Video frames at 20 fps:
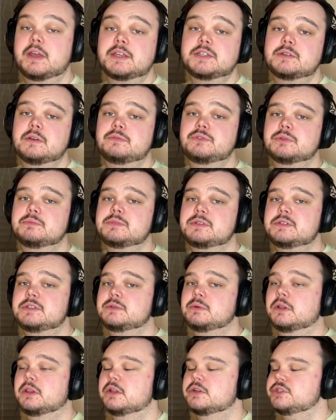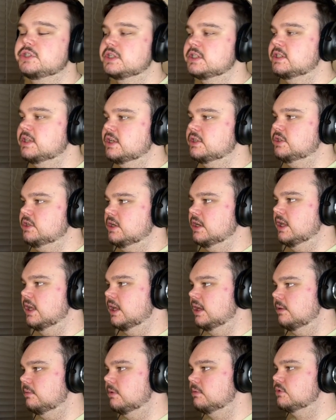so I've jumped into a Logic session
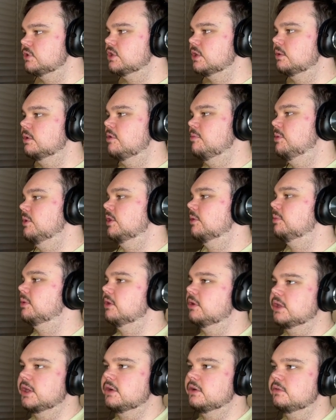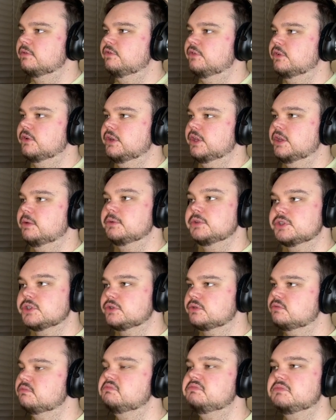here. I'm just going to open the plugin up for you and
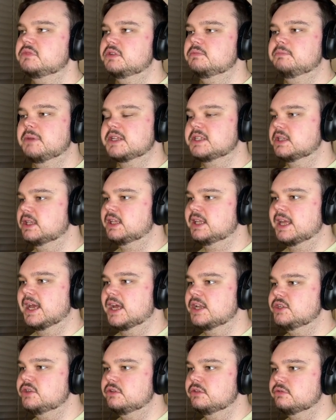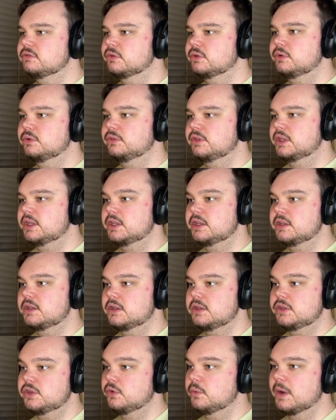just basically guide you through the
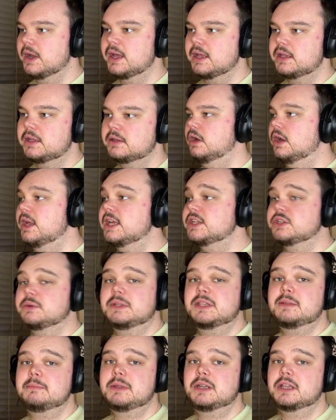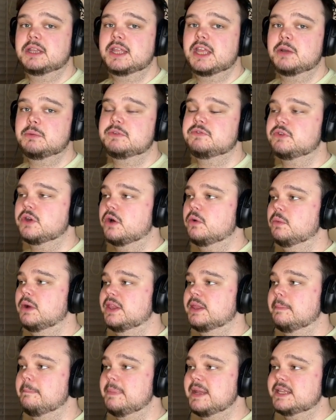UI. Okay, so in the middle here we've got where
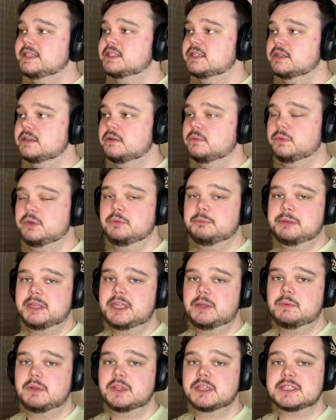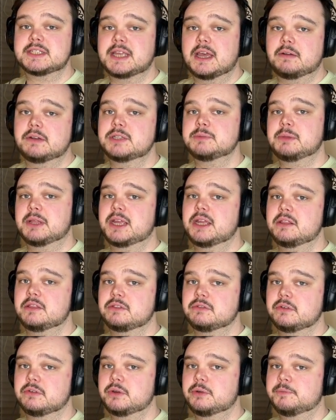the meter will be when the sound is playing
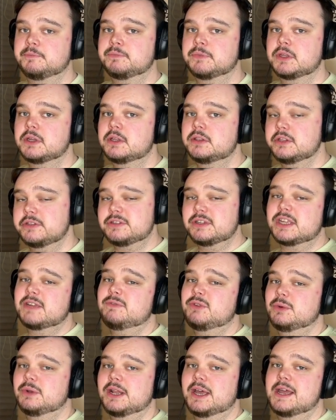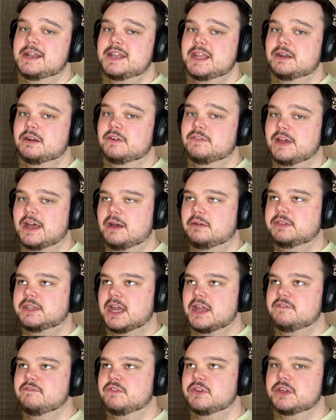through. This will give you an idea of how
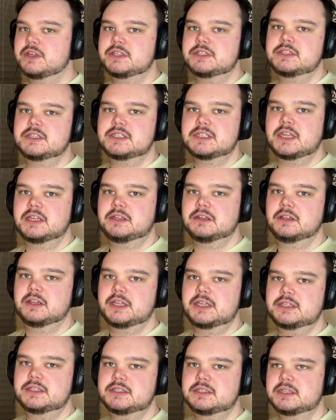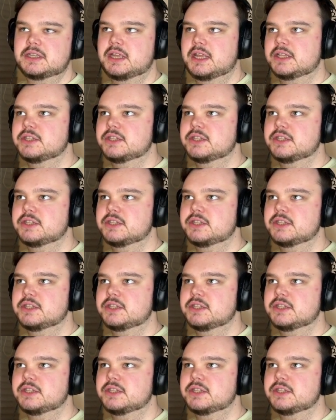diverse the signal is in